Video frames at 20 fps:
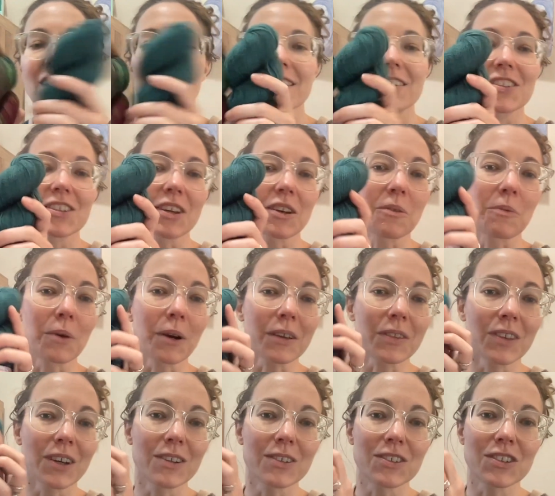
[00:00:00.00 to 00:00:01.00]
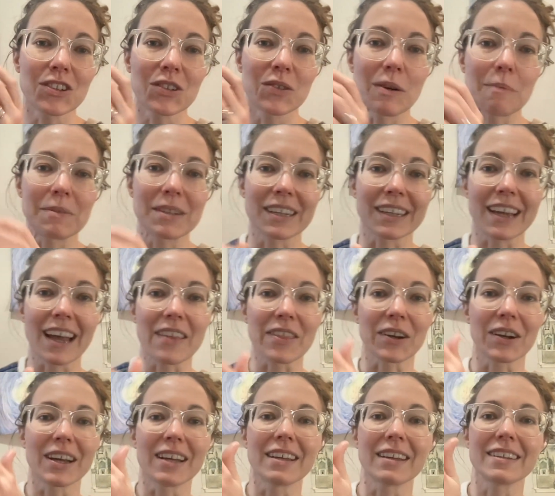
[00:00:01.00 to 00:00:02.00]
So to work those two up together,
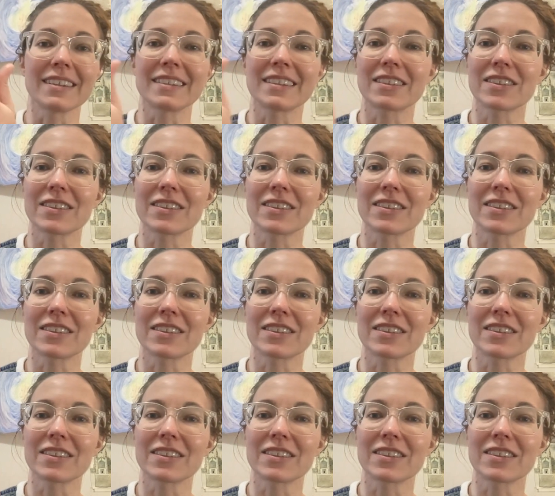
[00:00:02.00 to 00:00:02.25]
it's